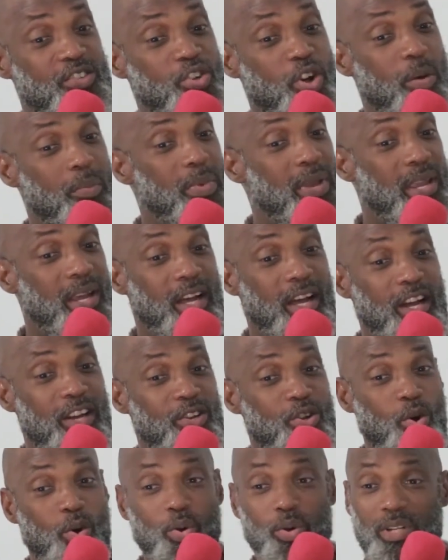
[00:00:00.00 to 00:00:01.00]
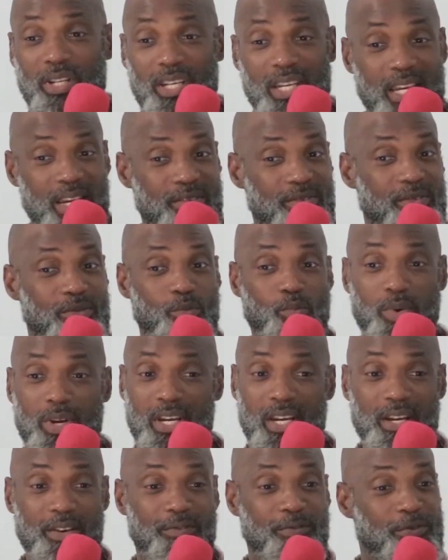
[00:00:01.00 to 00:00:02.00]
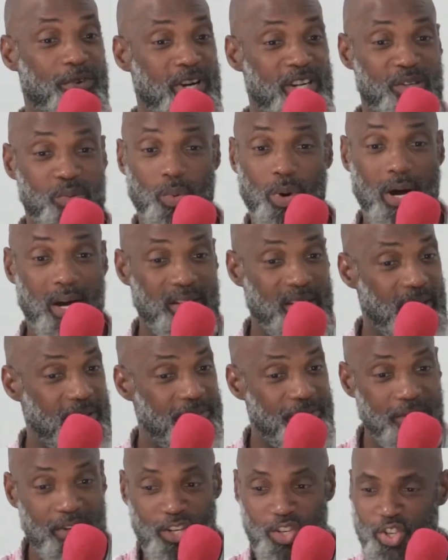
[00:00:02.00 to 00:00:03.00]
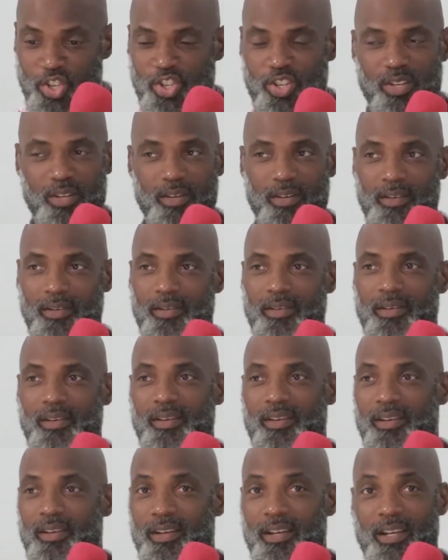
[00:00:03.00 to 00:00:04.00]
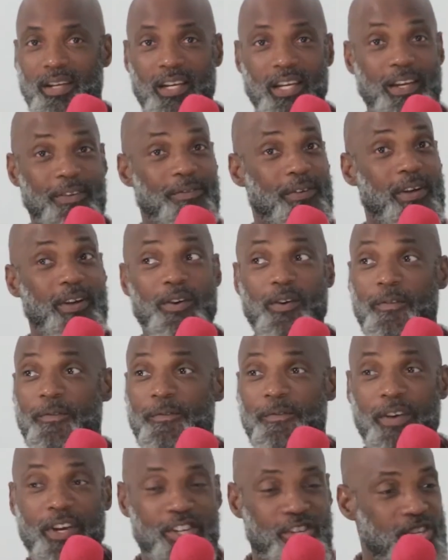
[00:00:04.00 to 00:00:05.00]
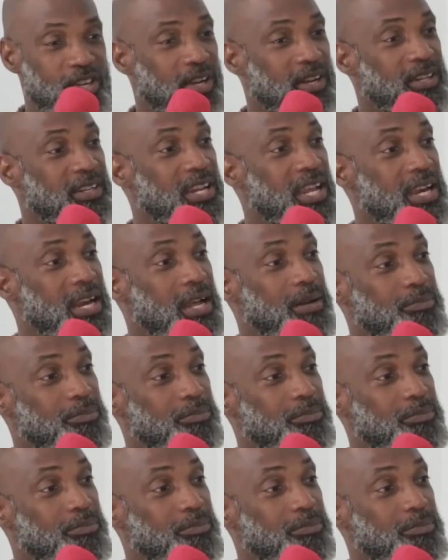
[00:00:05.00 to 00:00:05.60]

Jamaica don't even eat freshwater fish. If enough fish, then